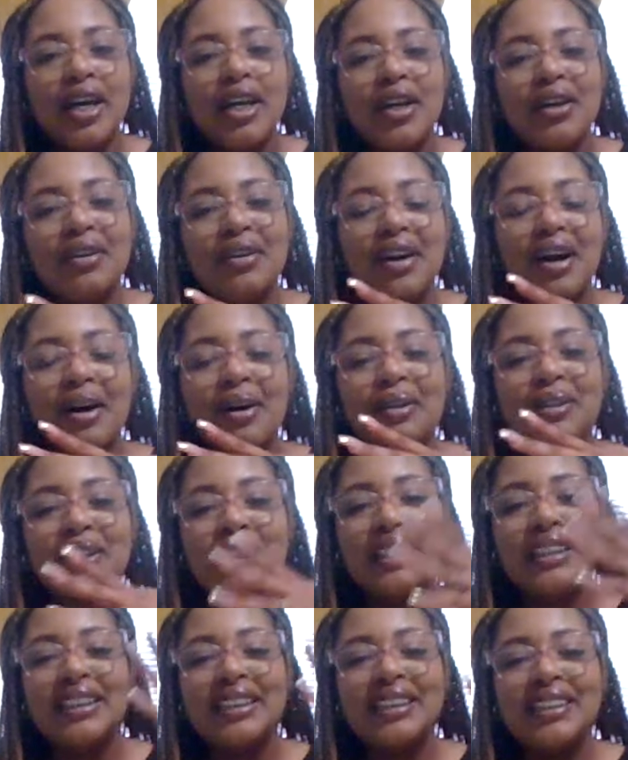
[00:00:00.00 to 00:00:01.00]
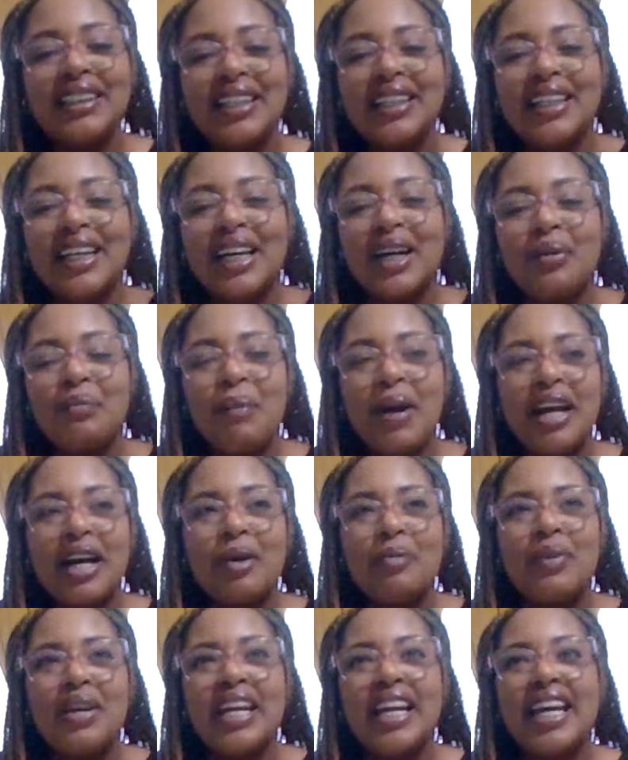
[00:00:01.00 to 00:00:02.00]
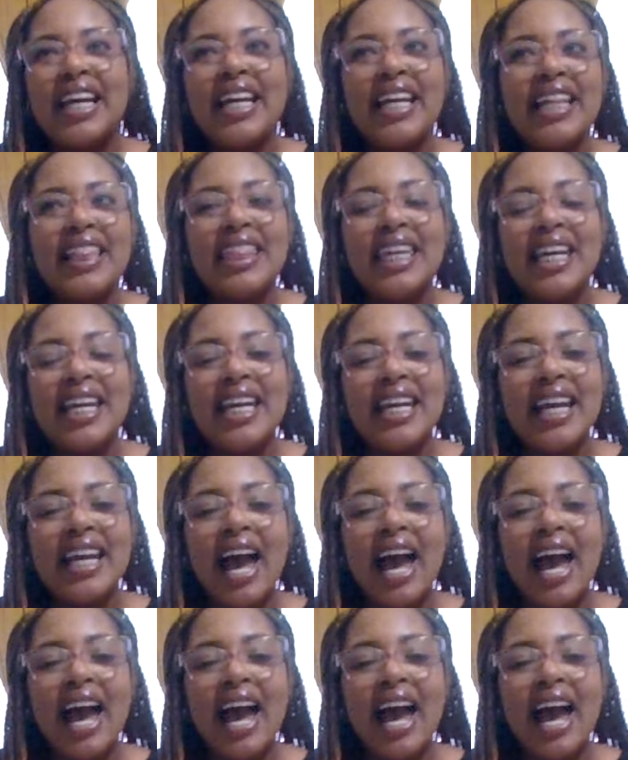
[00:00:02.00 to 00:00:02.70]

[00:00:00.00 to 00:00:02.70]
you know, just make up anything,